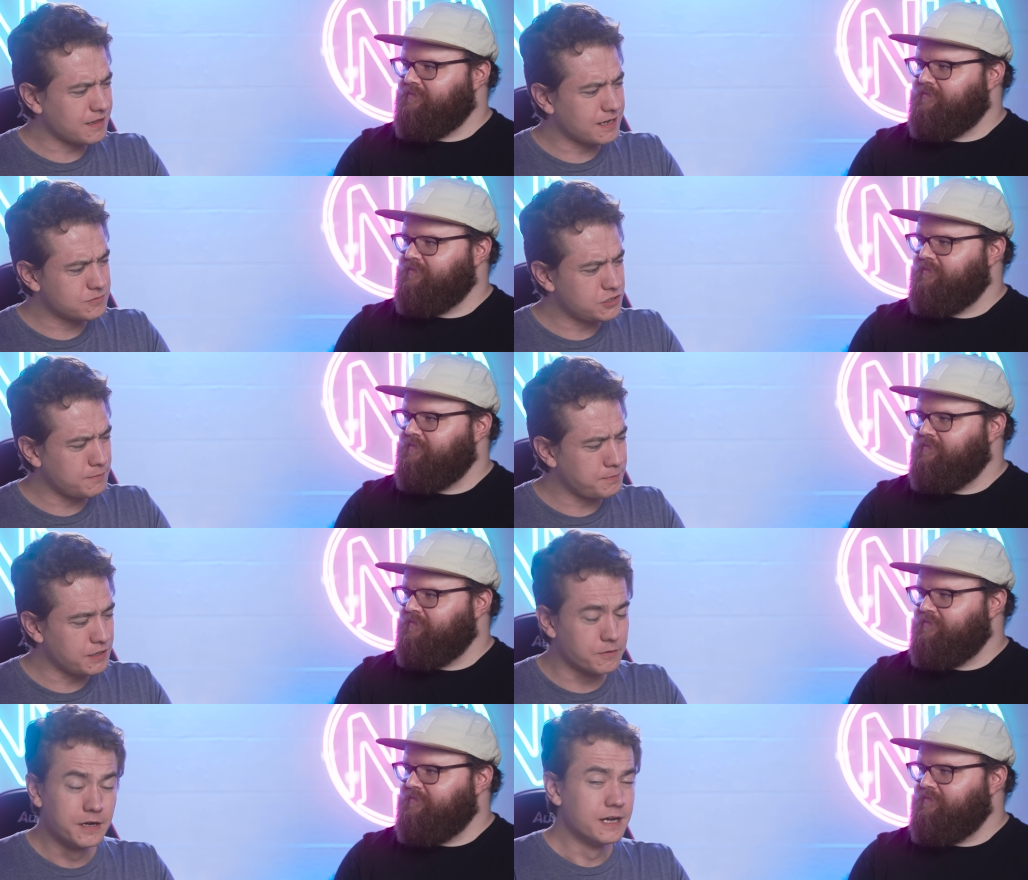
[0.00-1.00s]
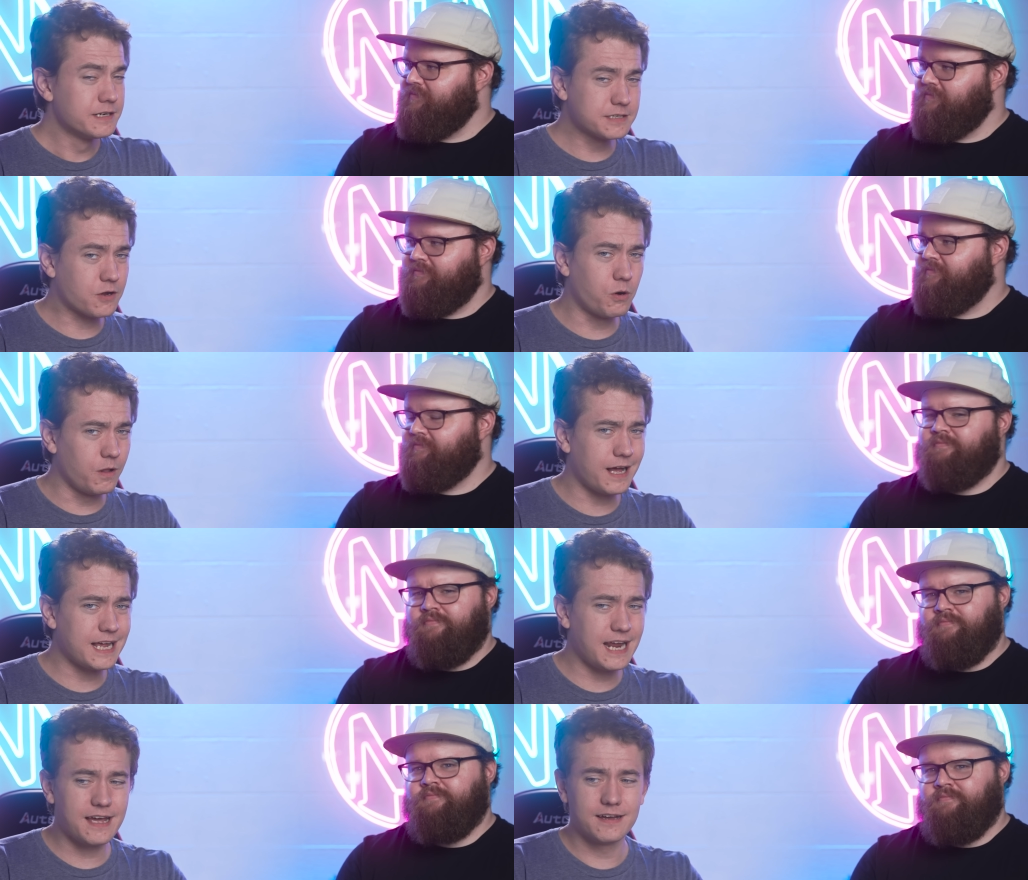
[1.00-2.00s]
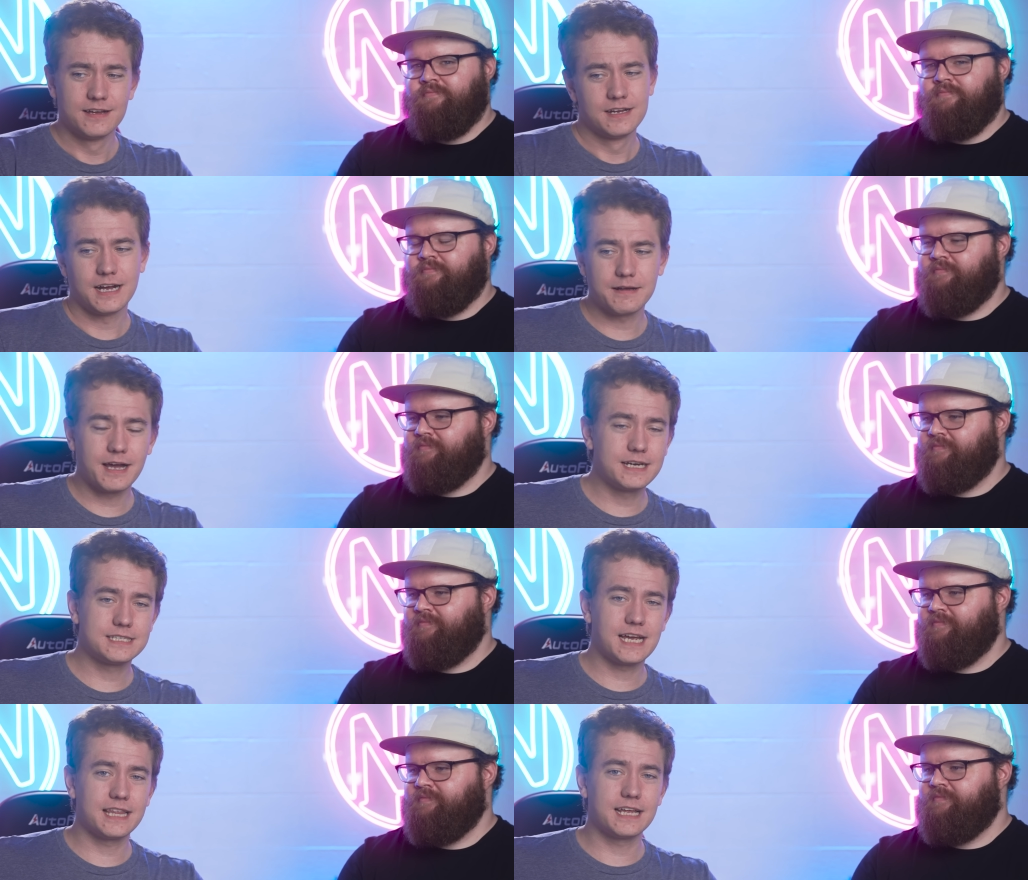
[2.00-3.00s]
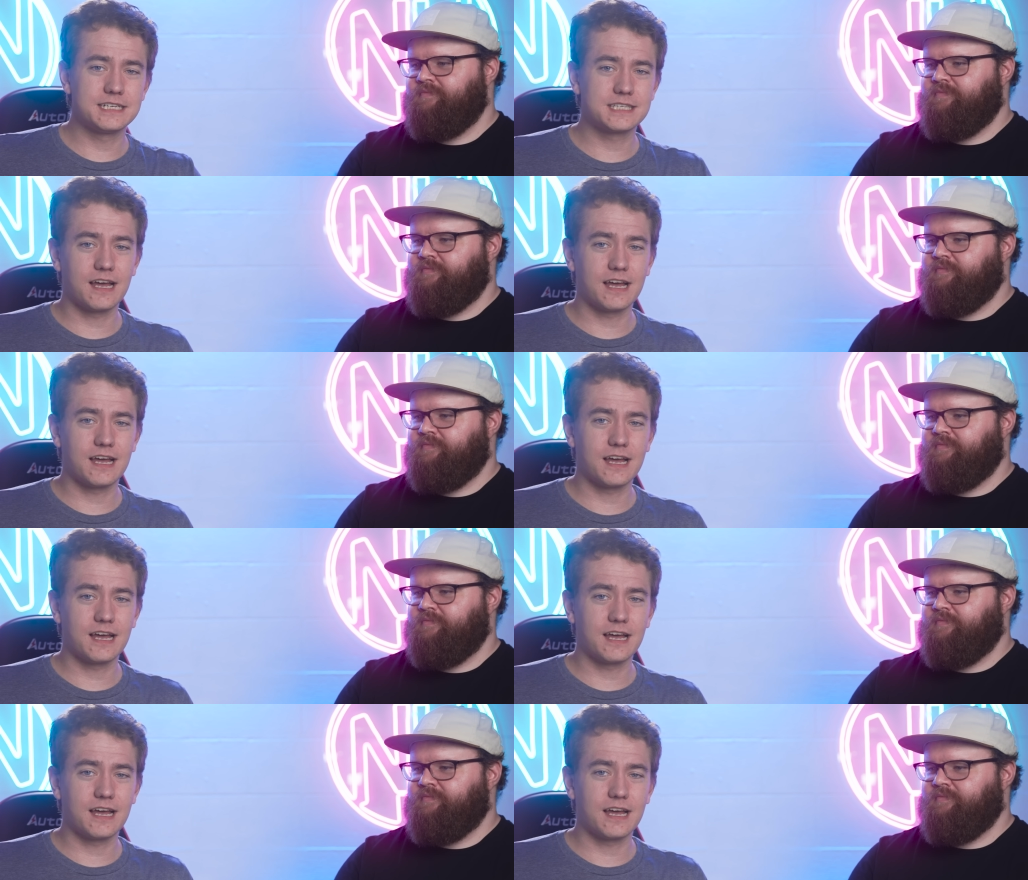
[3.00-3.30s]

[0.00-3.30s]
Speaker 1: a cloud GPU was a cool idea. I'm kind of sad that it's